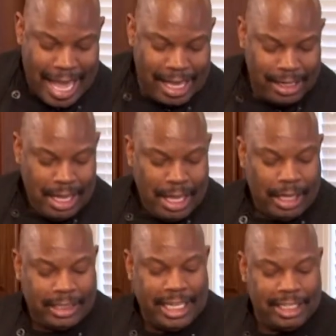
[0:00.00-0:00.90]
add
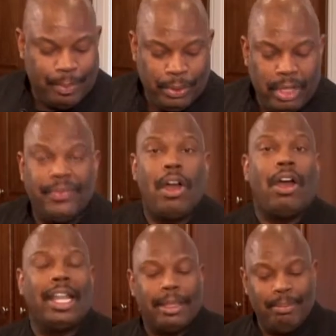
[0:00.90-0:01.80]
a teaspoon of
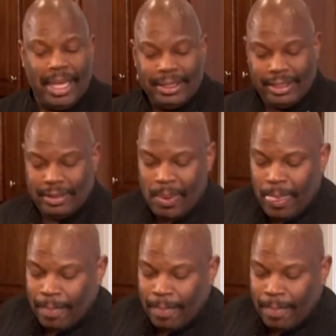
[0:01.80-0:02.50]
garlic minced.